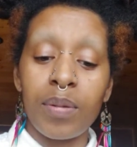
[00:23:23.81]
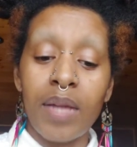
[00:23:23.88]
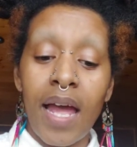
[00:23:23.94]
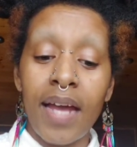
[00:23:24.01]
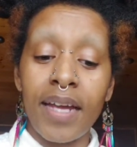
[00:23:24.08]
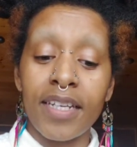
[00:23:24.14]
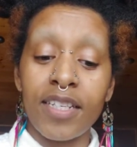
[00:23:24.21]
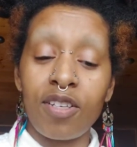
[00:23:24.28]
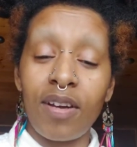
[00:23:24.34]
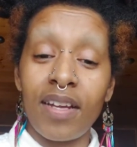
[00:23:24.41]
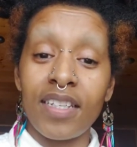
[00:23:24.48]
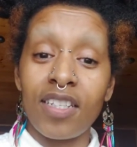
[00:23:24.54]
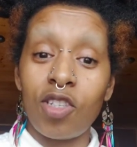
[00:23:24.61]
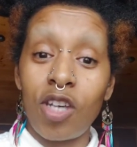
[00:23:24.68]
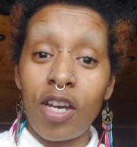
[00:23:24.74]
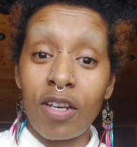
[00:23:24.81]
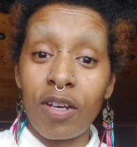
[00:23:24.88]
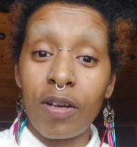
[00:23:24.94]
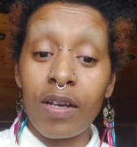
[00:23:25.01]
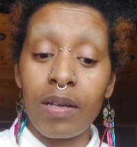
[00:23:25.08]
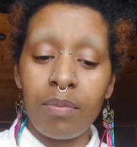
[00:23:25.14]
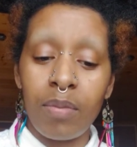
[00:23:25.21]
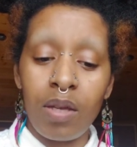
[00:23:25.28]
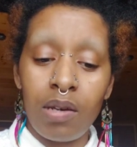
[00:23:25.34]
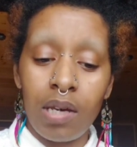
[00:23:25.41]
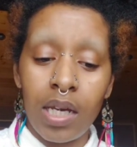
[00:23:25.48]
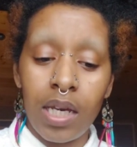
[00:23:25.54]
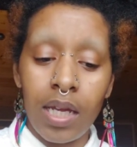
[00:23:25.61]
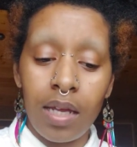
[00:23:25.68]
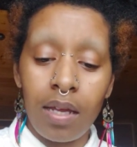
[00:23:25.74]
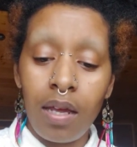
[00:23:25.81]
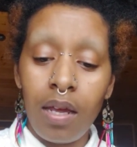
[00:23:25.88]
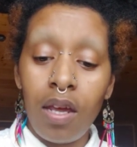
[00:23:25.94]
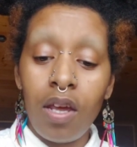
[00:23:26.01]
Black, and transgender community